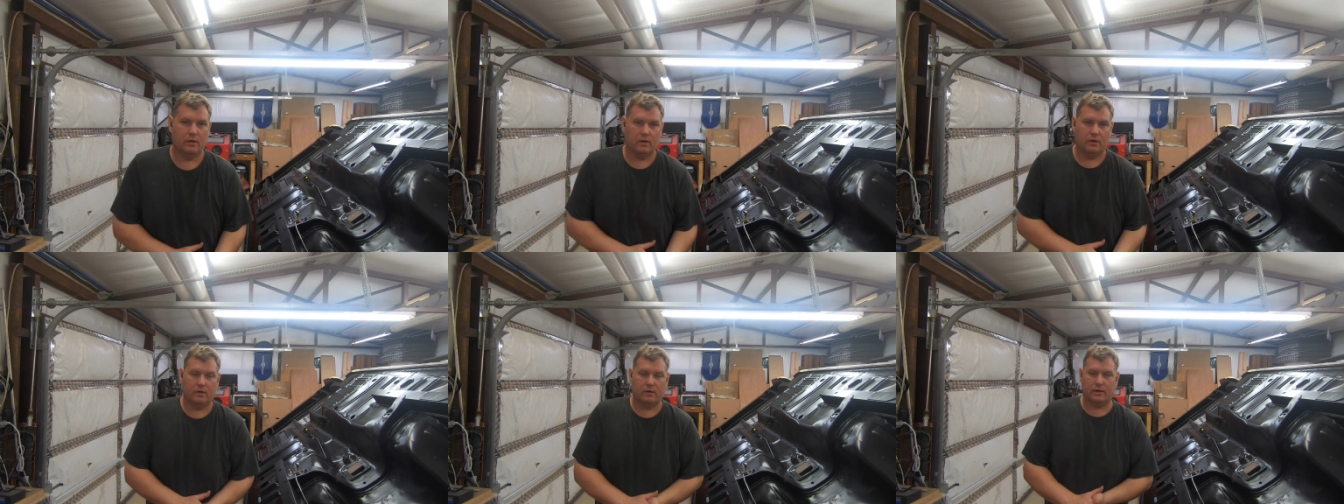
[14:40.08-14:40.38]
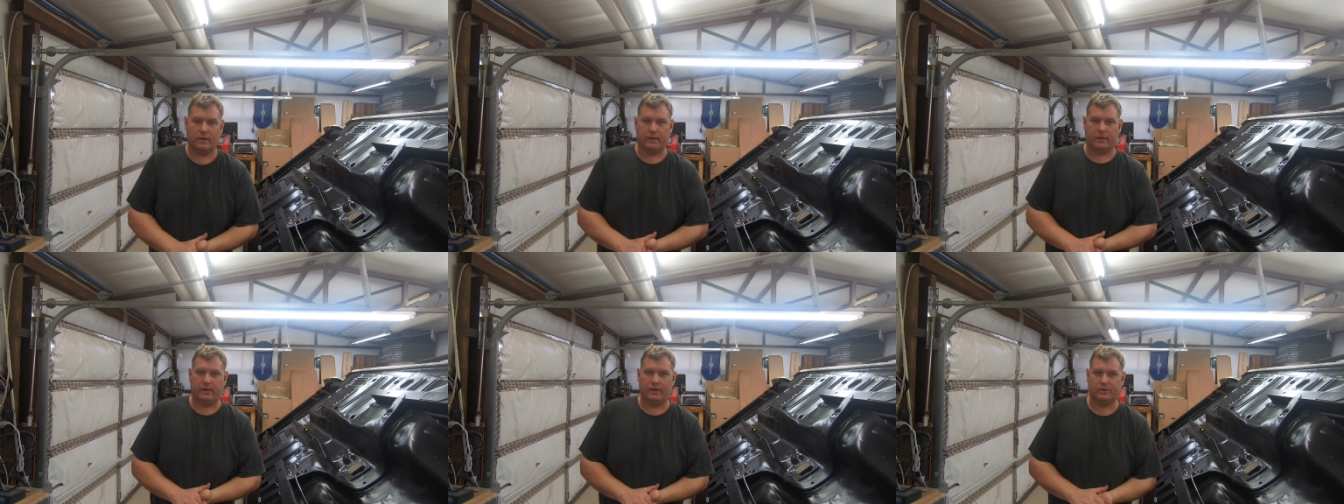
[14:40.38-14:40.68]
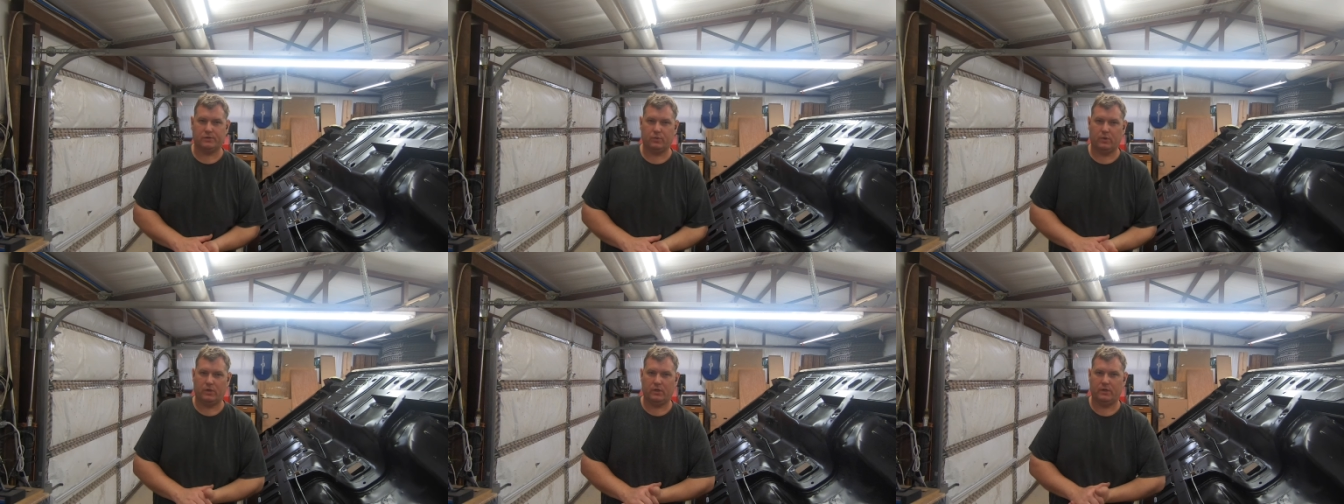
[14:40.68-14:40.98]
All right,
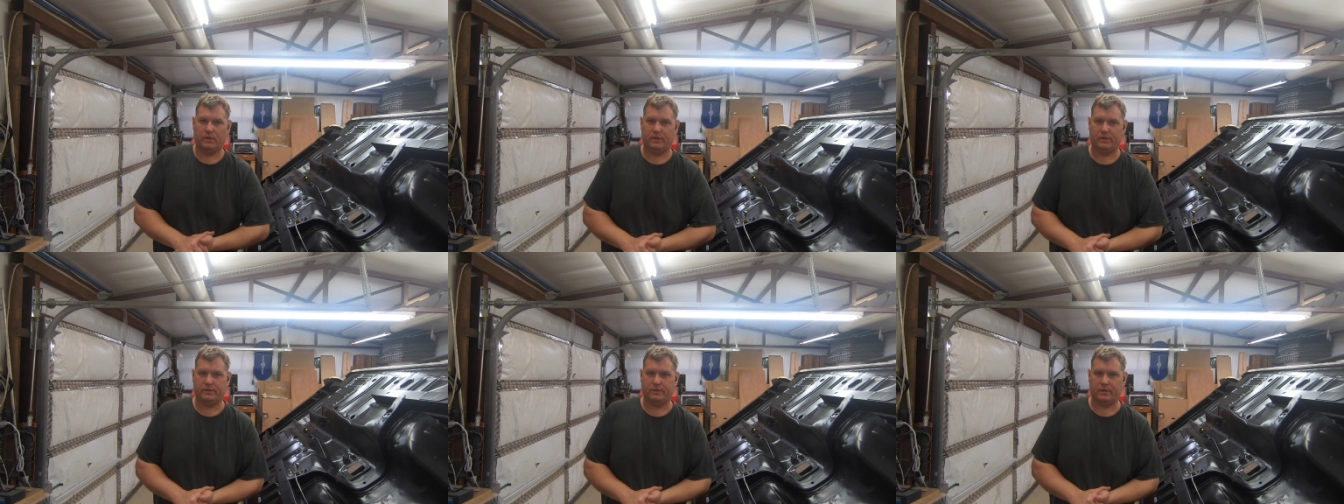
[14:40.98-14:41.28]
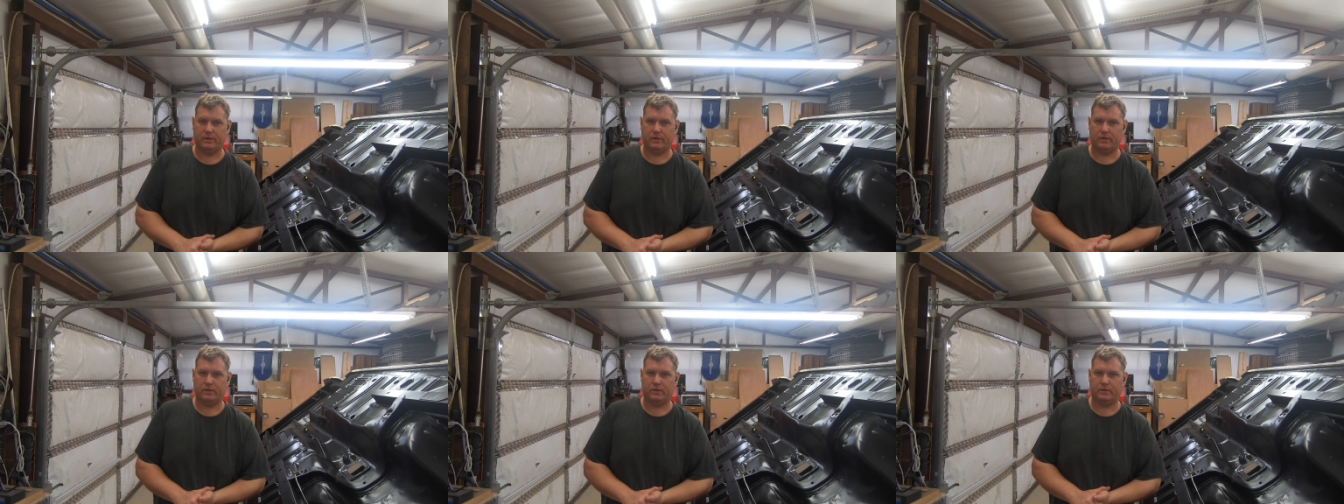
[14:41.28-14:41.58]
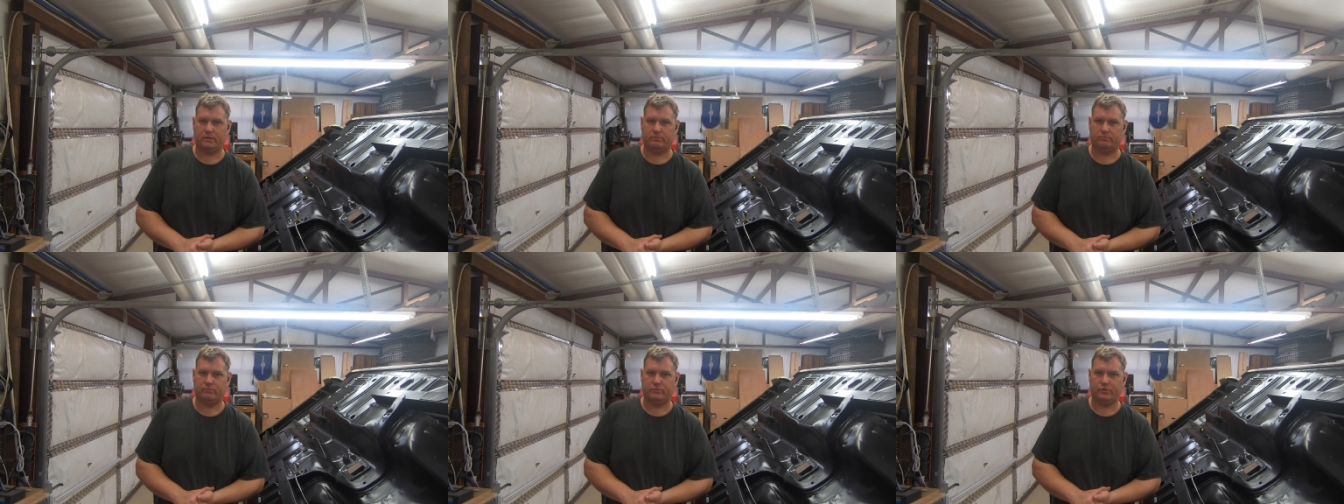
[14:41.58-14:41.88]
guys. Well, it's
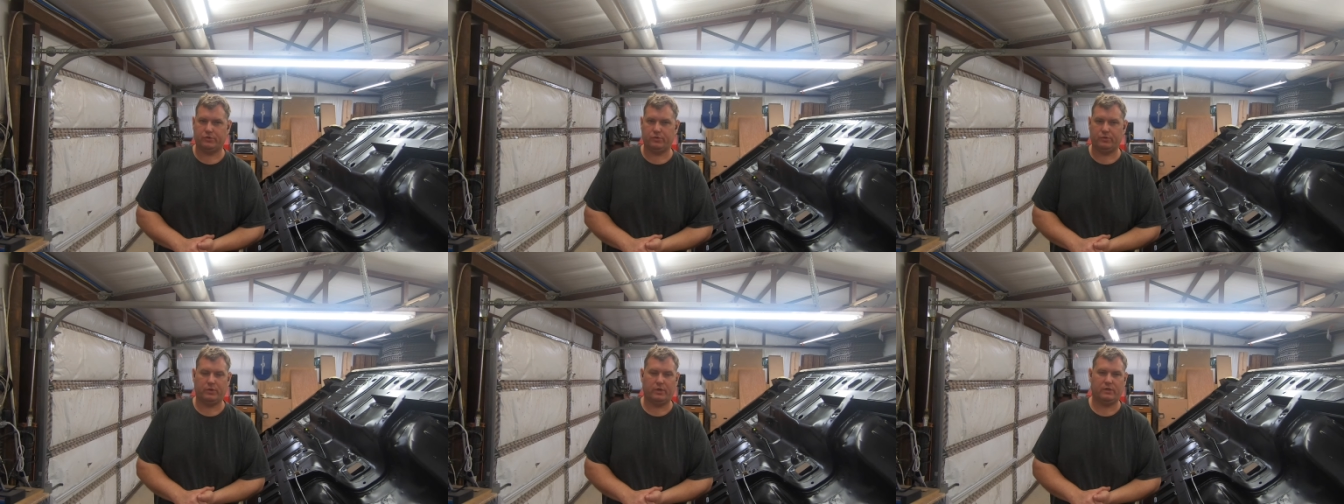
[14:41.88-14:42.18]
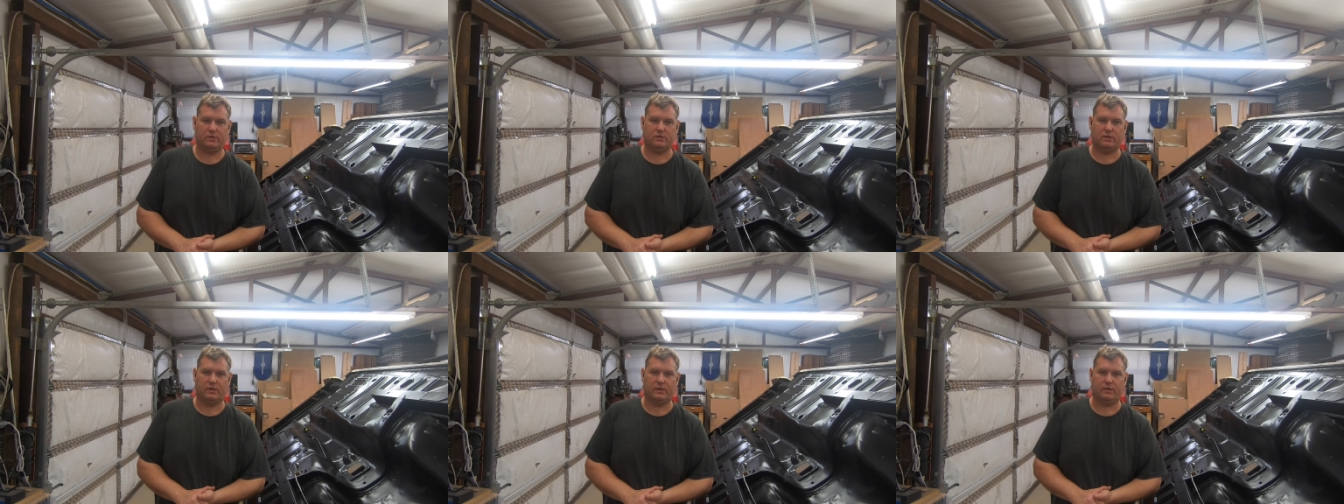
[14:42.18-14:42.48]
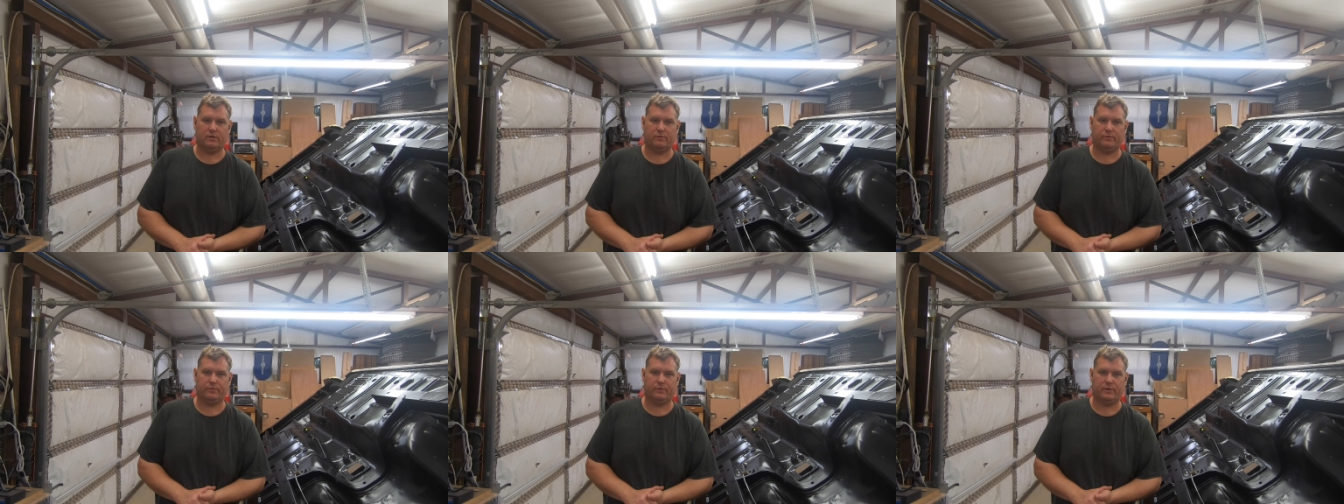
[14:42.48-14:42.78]
2 days
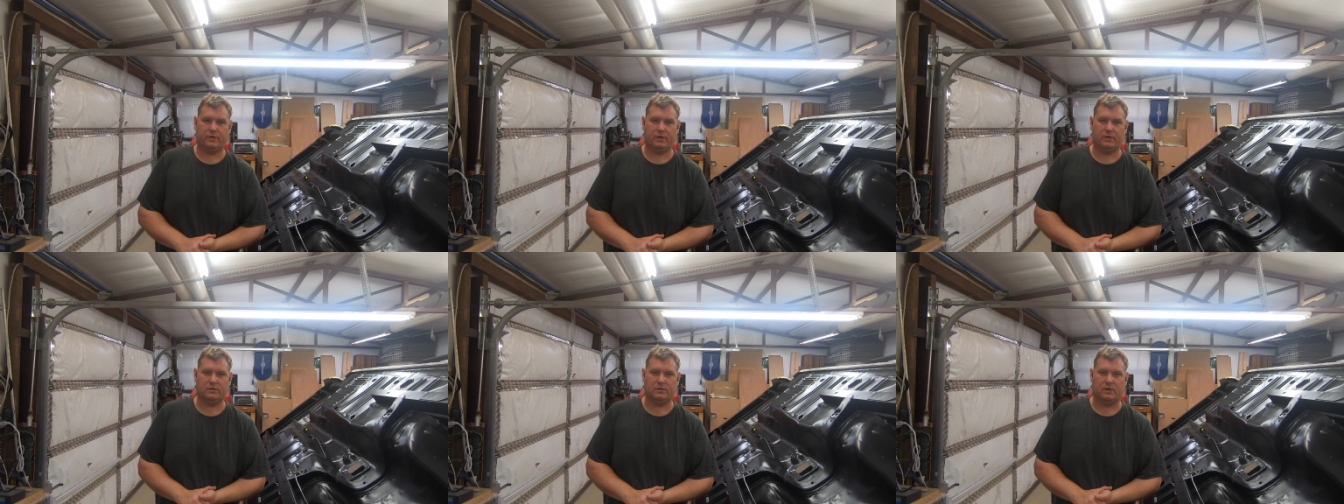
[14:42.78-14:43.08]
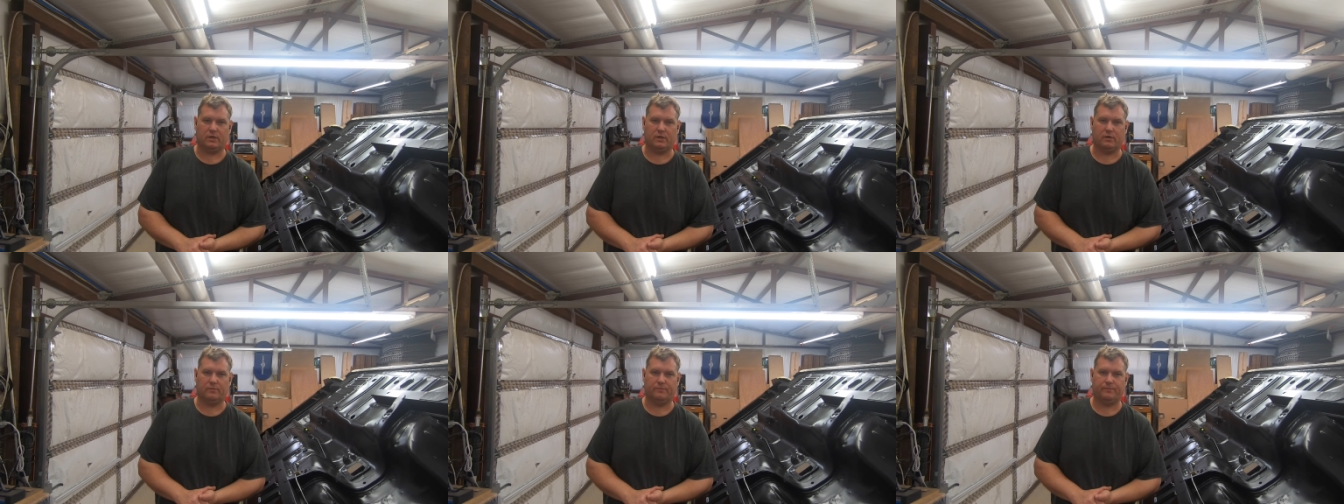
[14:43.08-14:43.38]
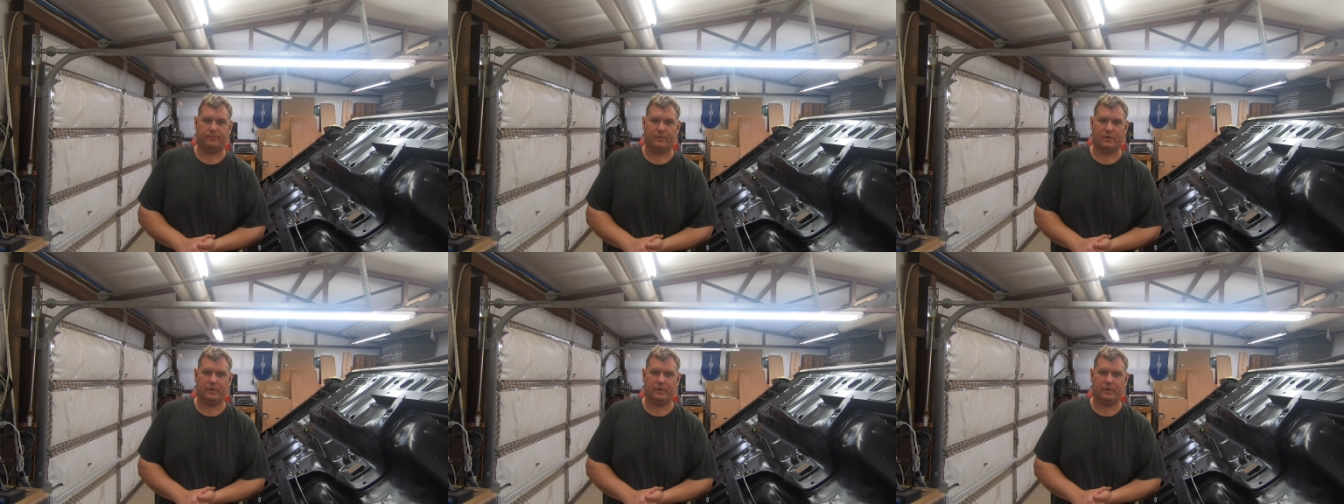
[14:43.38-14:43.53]
later, 3 days later,